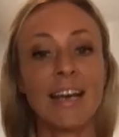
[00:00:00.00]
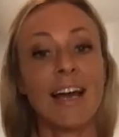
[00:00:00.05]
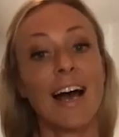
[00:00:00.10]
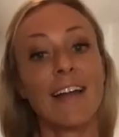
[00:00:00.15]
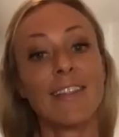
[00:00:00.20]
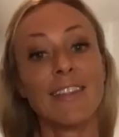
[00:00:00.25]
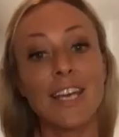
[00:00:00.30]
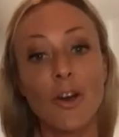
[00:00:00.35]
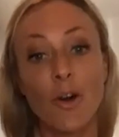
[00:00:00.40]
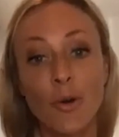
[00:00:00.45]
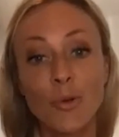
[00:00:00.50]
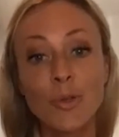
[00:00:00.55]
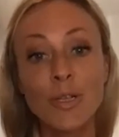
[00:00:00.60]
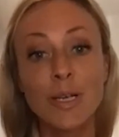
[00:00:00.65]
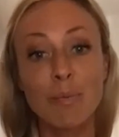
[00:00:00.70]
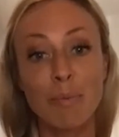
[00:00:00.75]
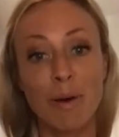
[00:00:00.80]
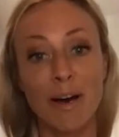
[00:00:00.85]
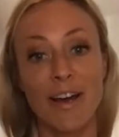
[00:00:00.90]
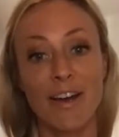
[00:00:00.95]
And the
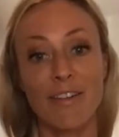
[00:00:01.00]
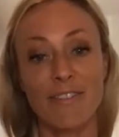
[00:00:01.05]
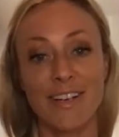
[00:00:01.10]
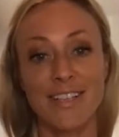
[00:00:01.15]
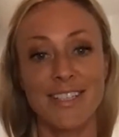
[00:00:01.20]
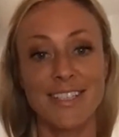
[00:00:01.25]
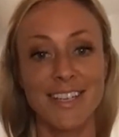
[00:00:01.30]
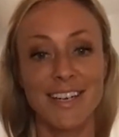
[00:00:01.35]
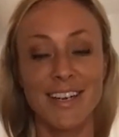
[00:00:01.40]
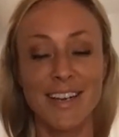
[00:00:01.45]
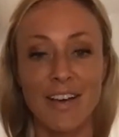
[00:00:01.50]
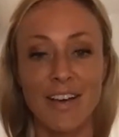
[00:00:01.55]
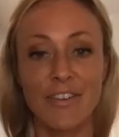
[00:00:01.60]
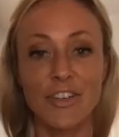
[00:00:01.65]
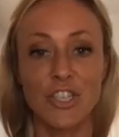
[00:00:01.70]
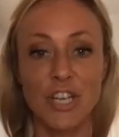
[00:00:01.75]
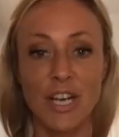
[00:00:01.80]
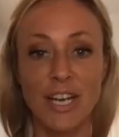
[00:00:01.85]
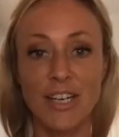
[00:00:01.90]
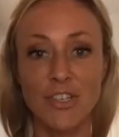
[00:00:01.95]
only part of us that never
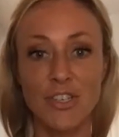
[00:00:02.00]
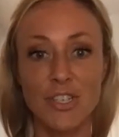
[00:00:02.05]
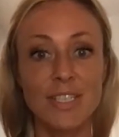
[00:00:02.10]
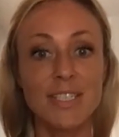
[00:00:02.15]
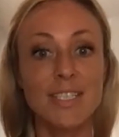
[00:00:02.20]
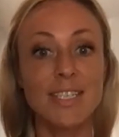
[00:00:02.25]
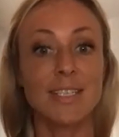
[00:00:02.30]
changes